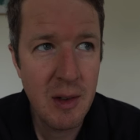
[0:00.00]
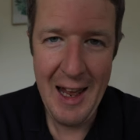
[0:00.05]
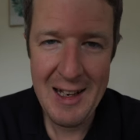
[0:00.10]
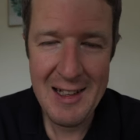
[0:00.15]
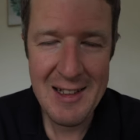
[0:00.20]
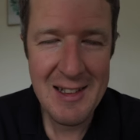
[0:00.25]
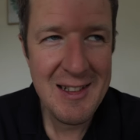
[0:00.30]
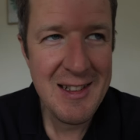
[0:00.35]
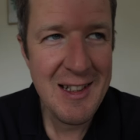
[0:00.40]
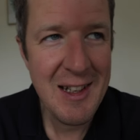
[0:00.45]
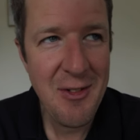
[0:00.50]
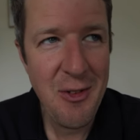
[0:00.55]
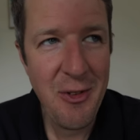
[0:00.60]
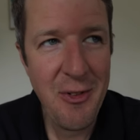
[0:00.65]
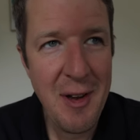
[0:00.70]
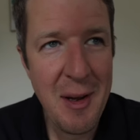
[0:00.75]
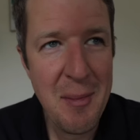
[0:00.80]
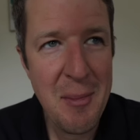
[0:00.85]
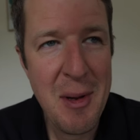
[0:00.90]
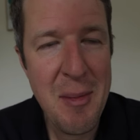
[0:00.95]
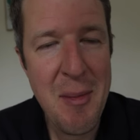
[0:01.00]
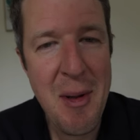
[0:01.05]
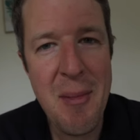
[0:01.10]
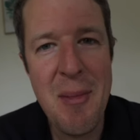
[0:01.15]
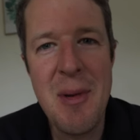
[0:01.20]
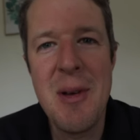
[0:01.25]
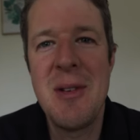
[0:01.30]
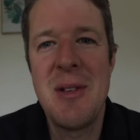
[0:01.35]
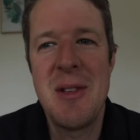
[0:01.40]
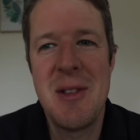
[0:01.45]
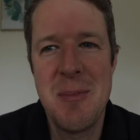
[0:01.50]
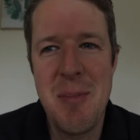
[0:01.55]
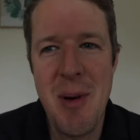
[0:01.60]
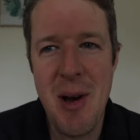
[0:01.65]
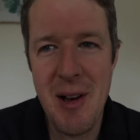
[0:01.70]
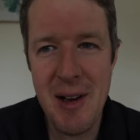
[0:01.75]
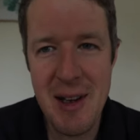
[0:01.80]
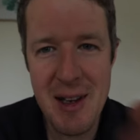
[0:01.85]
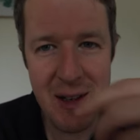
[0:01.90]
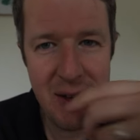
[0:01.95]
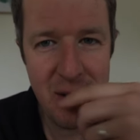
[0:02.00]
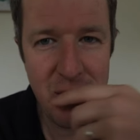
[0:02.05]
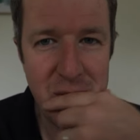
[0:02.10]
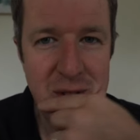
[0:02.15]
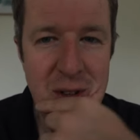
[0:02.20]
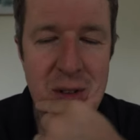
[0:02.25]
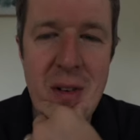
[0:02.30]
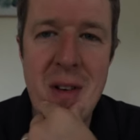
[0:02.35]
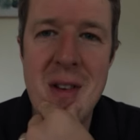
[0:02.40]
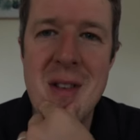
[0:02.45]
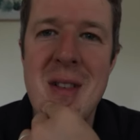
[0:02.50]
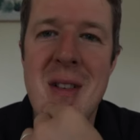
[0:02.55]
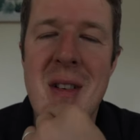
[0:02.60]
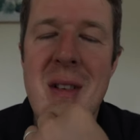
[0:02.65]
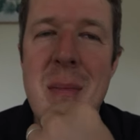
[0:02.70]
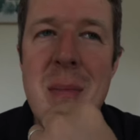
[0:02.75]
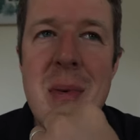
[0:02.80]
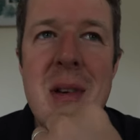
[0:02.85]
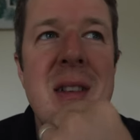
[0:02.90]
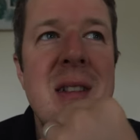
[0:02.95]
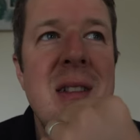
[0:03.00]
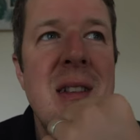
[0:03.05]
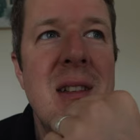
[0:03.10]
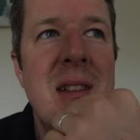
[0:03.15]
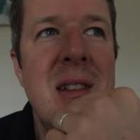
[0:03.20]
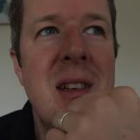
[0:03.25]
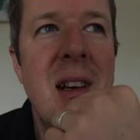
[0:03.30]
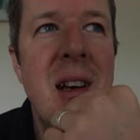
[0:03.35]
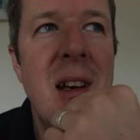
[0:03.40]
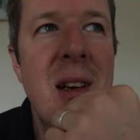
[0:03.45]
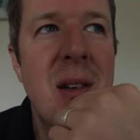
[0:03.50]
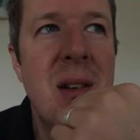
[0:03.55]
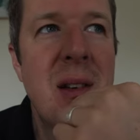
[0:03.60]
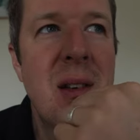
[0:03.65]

And it's nice to have a family member who's a Sparky and also runs her own business, you know.